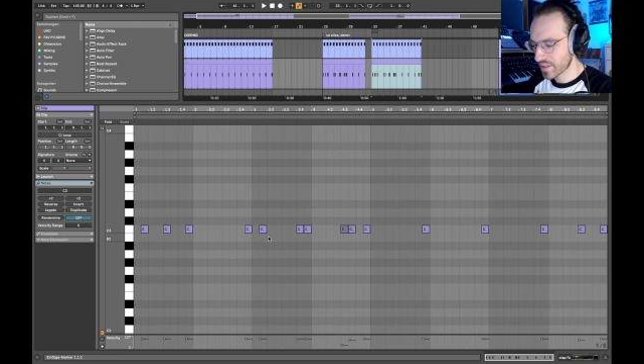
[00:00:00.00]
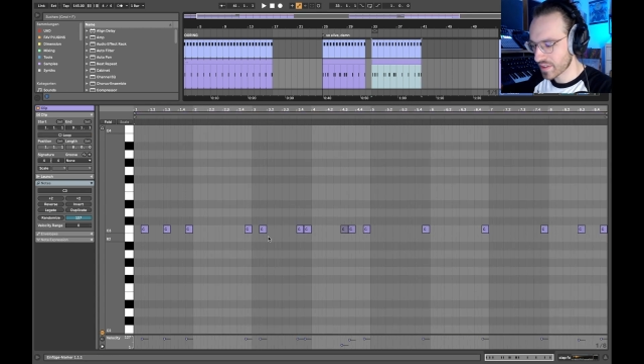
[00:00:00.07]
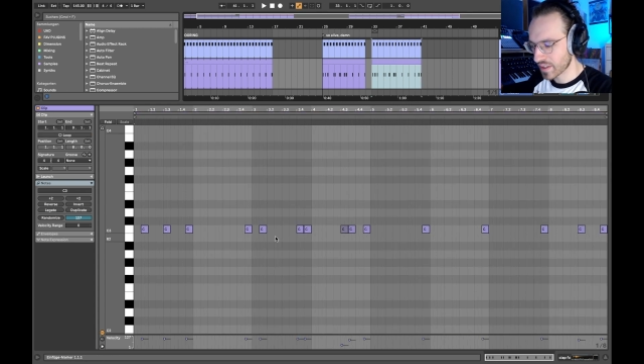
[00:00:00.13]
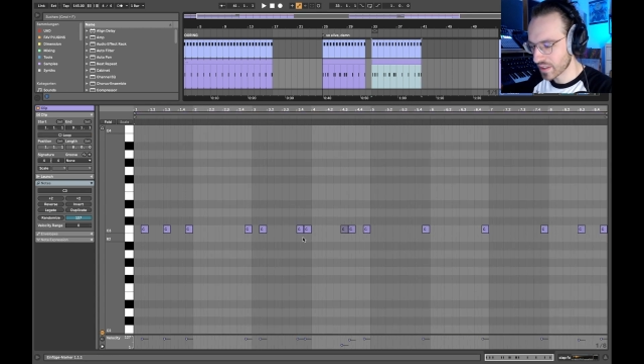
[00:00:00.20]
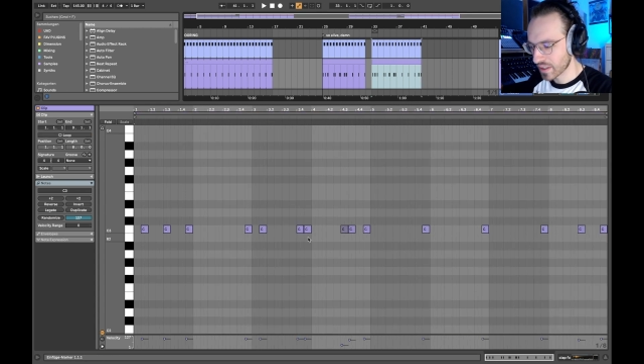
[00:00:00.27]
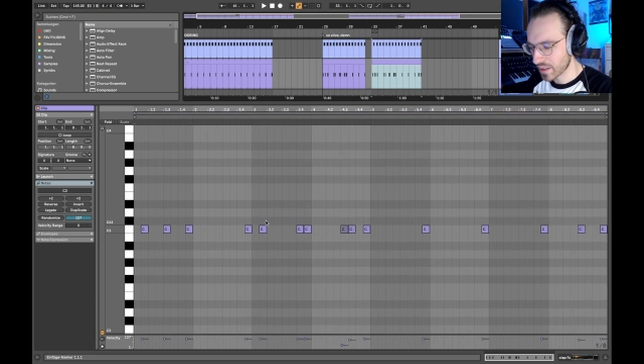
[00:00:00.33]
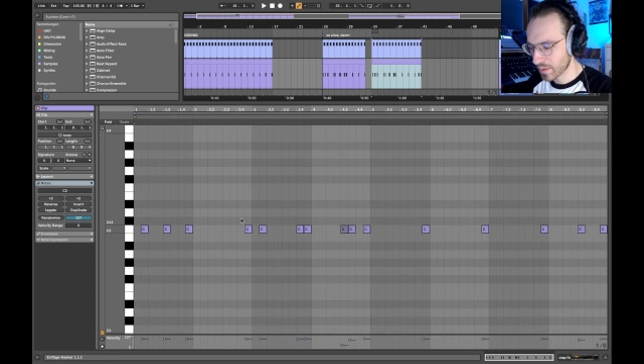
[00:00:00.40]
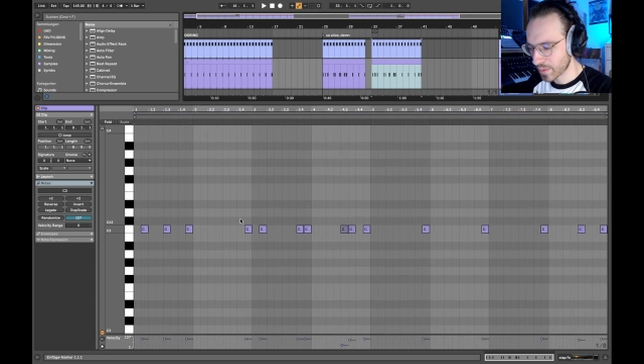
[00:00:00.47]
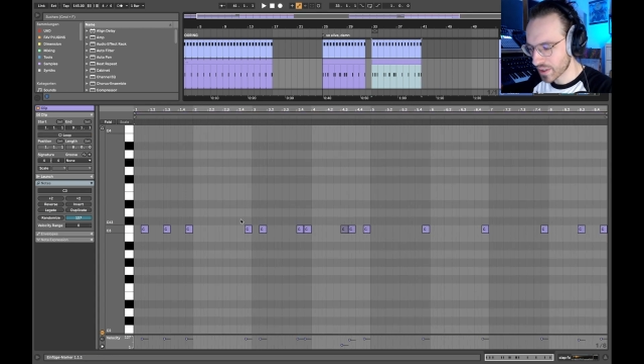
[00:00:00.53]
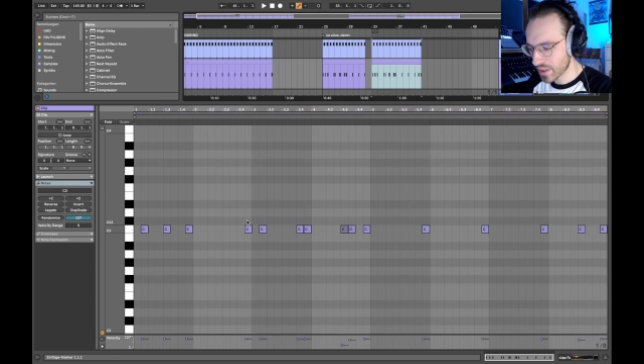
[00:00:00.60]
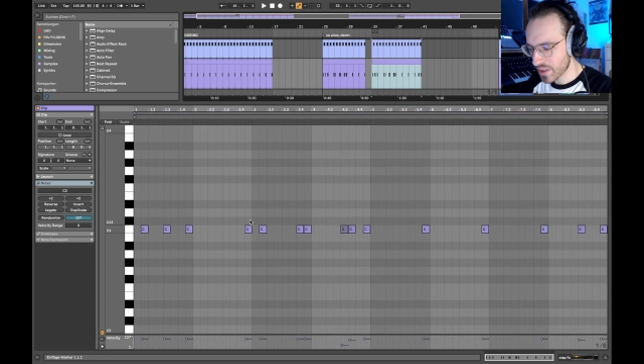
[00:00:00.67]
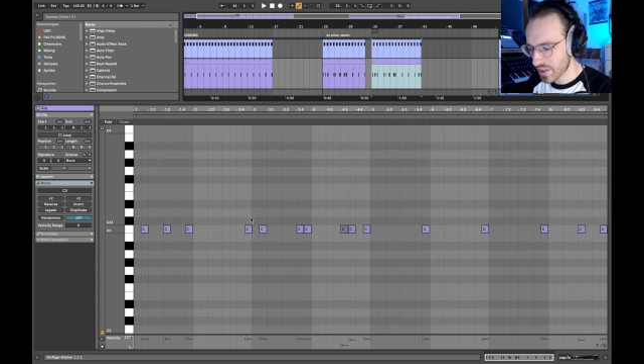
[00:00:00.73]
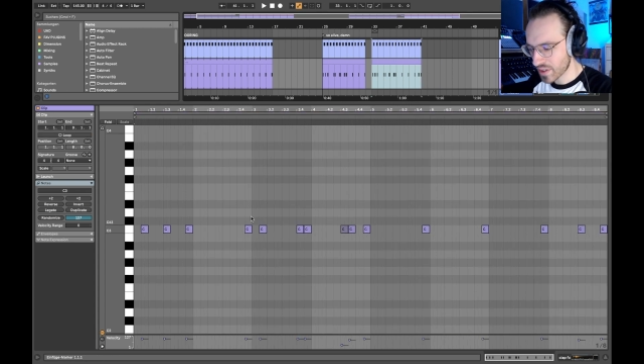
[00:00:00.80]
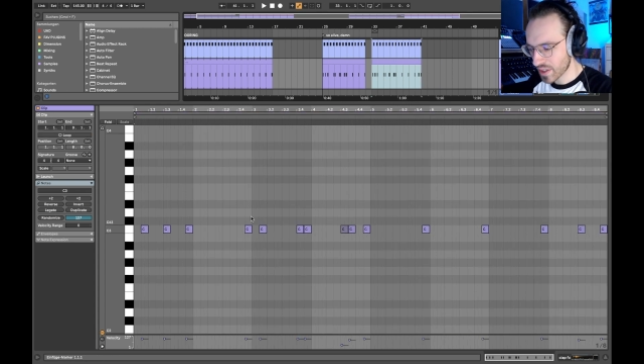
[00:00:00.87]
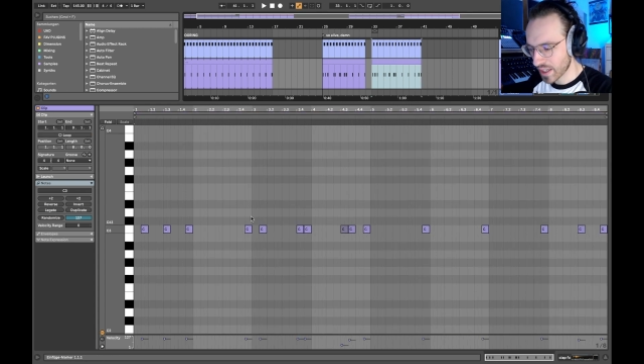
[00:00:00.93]
a little
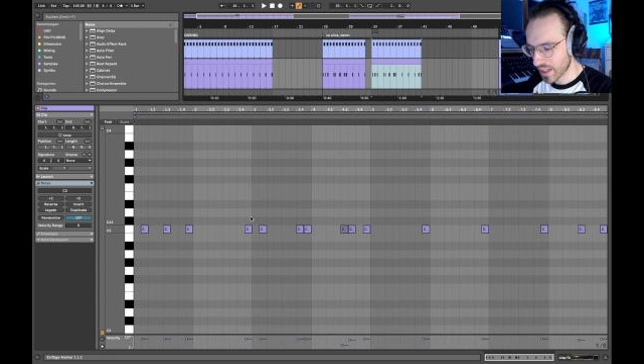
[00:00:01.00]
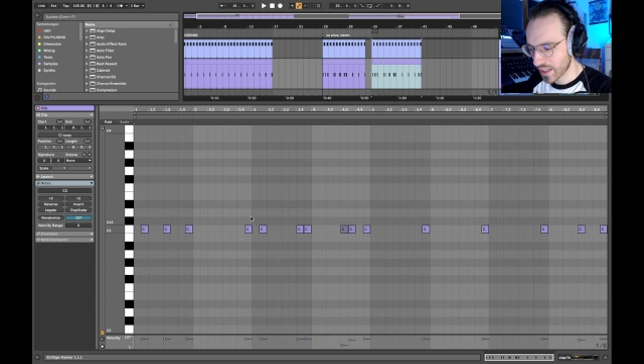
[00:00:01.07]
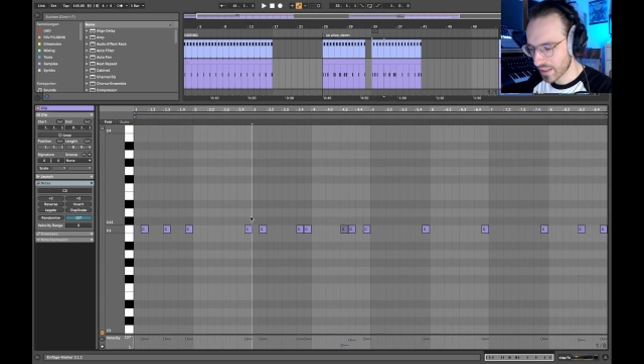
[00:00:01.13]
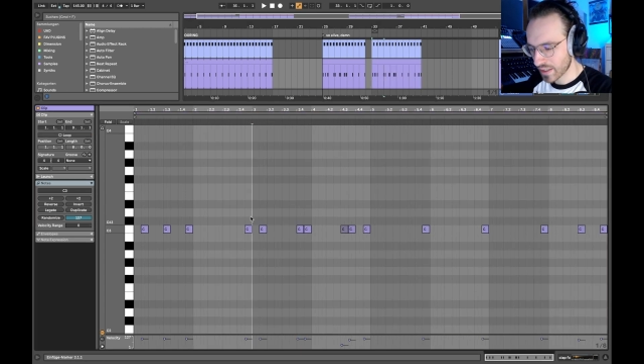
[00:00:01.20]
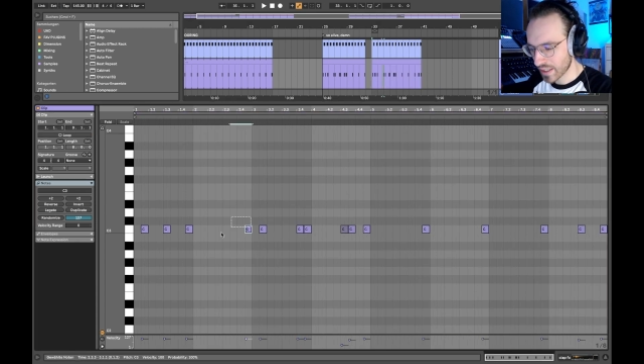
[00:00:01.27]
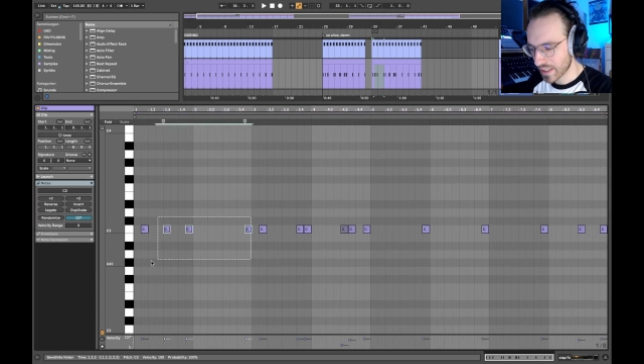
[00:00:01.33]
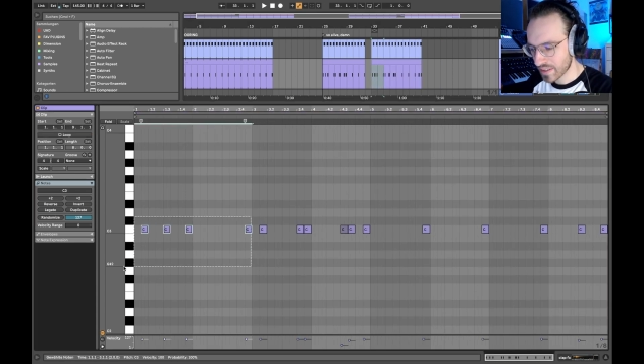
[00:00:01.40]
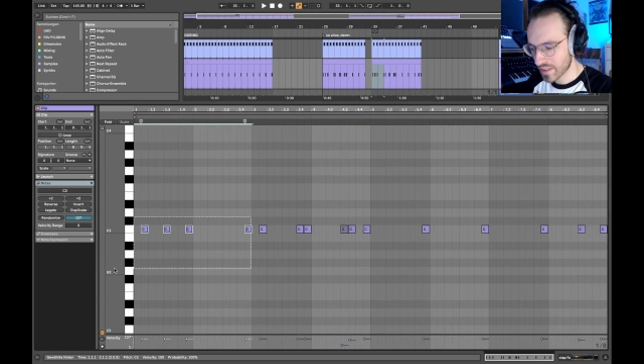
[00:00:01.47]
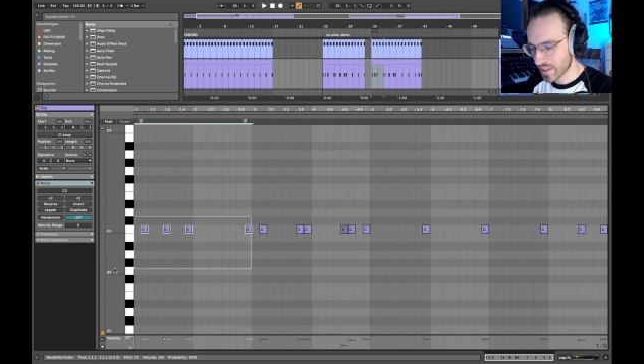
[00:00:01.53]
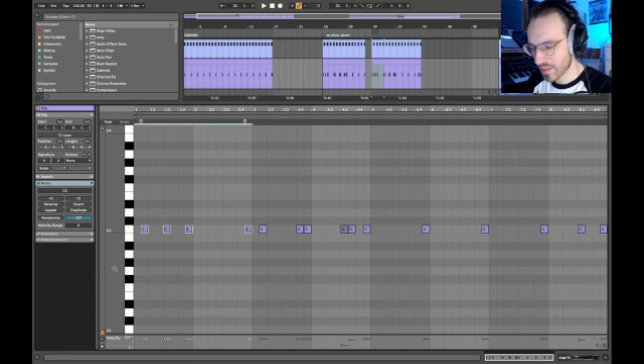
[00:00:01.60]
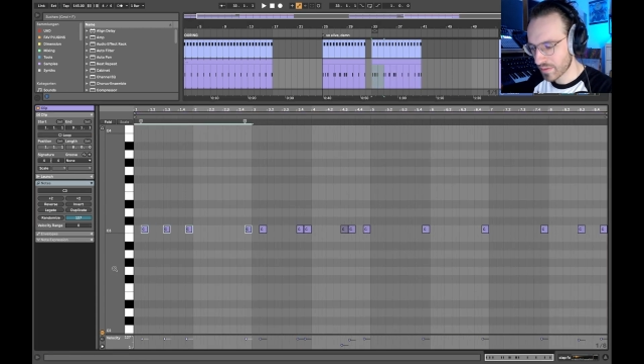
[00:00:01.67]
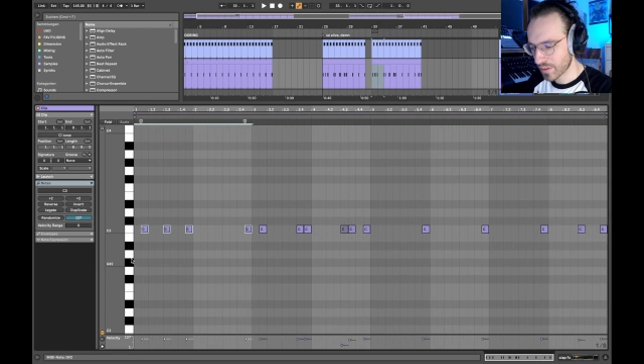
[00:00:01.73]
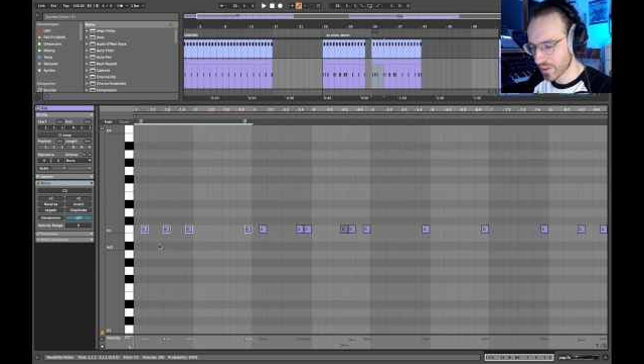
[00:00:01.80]
bit, and let's say, for